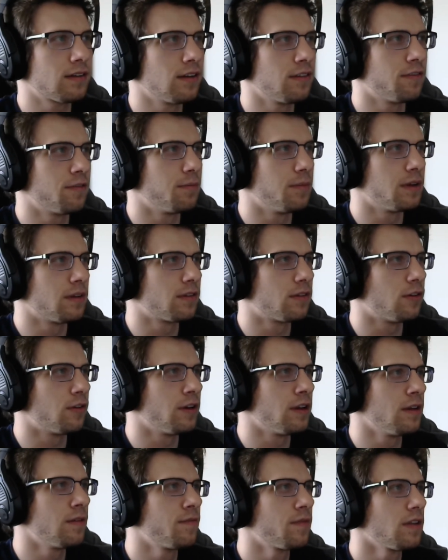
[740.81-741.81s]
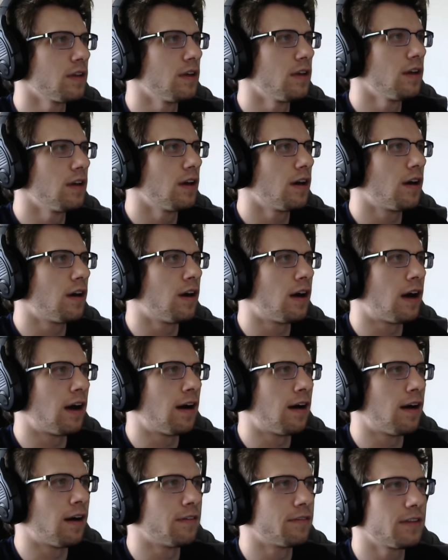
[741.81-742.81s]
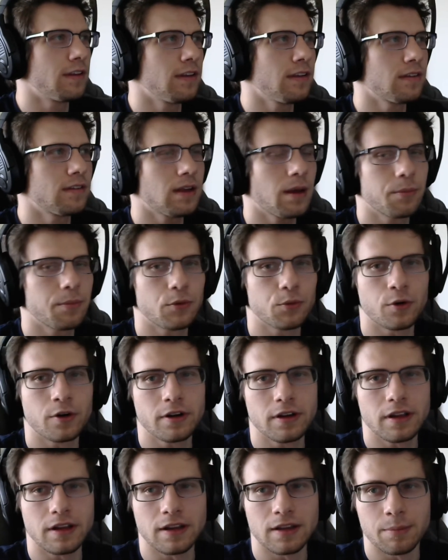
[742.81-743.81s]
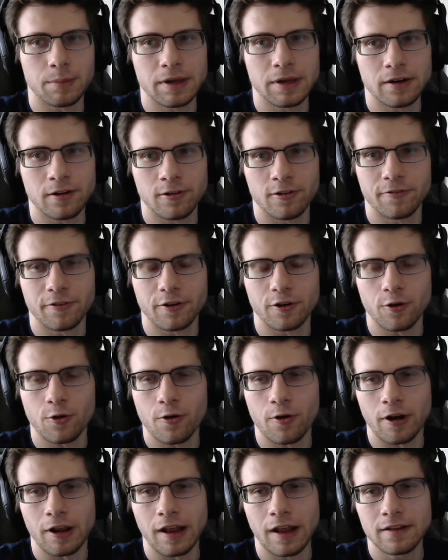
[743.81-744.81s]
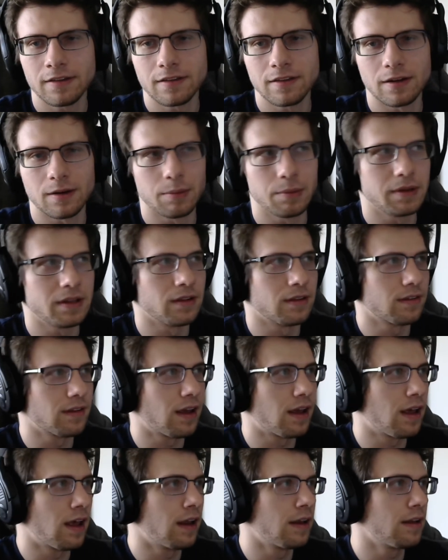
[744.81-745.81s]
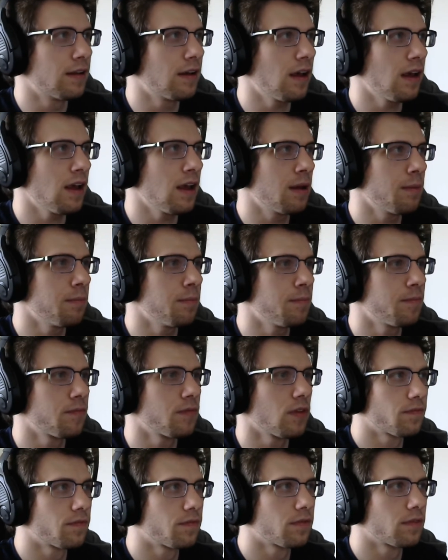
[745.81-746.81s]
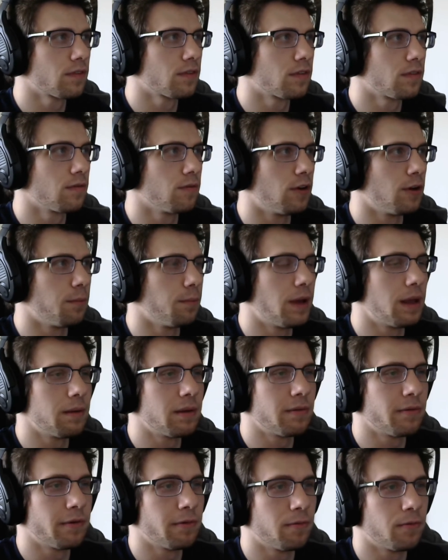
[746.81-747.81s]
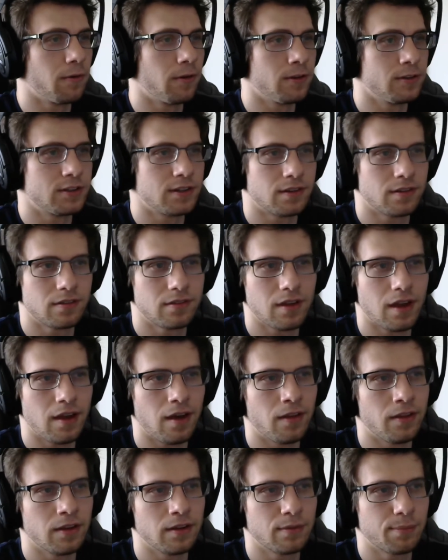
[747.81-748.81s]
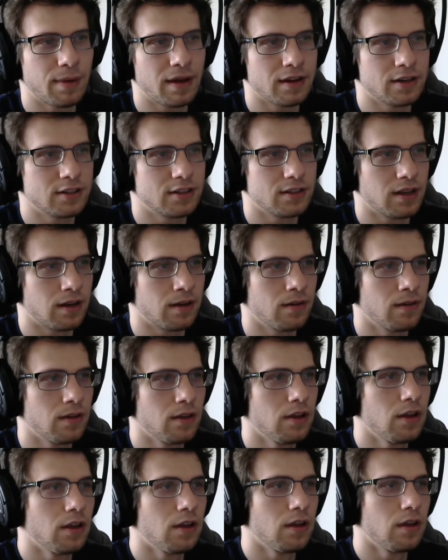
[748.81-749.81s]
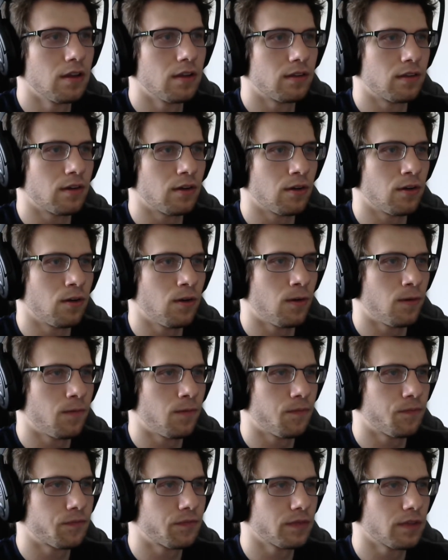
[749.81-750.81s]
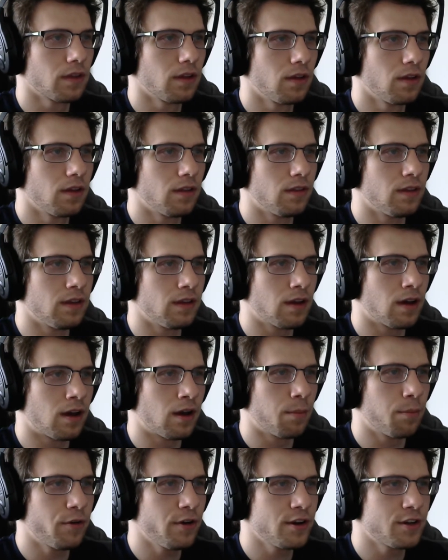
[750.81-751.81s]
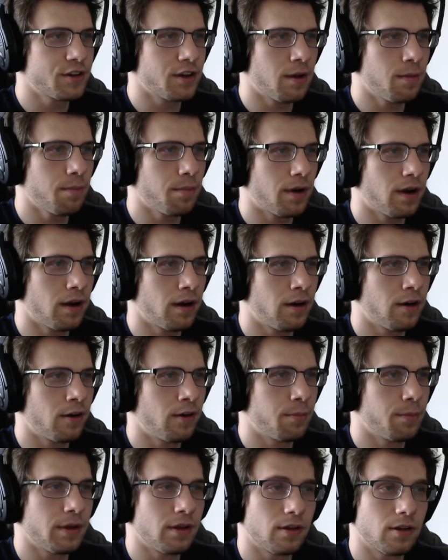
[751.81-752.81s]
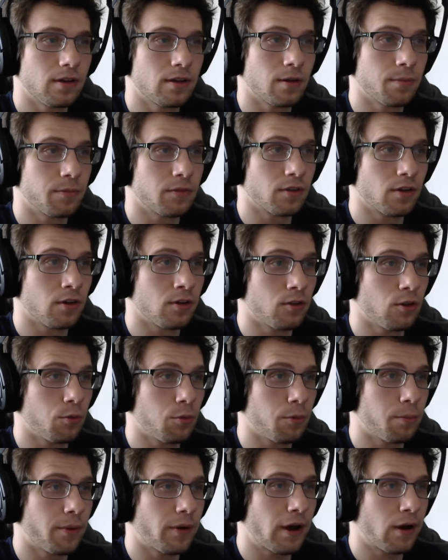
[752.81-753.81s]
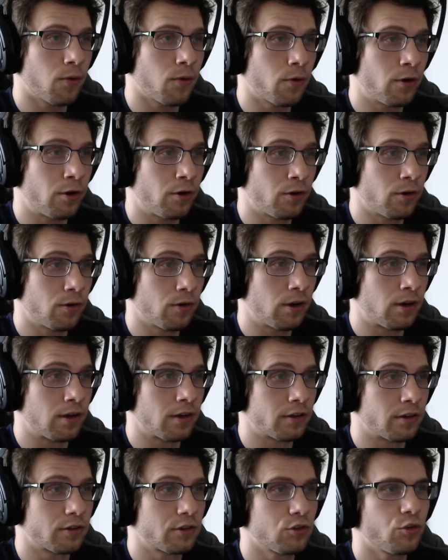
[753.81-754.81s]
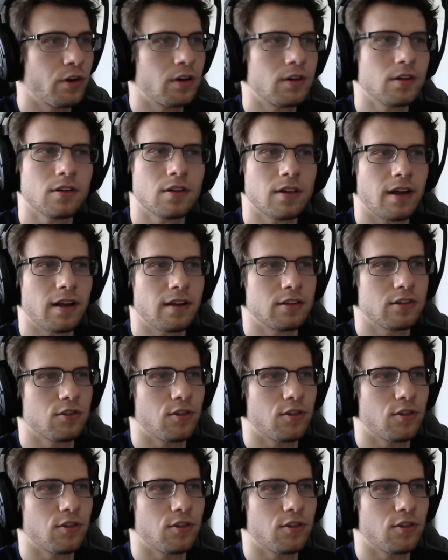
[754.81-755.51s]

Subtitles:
mystery. If this stops working in the middle of recording, that's gonna be a sad time. Well, maybe we will just stay on this page then. So, the British Empire becomes a global power, strict class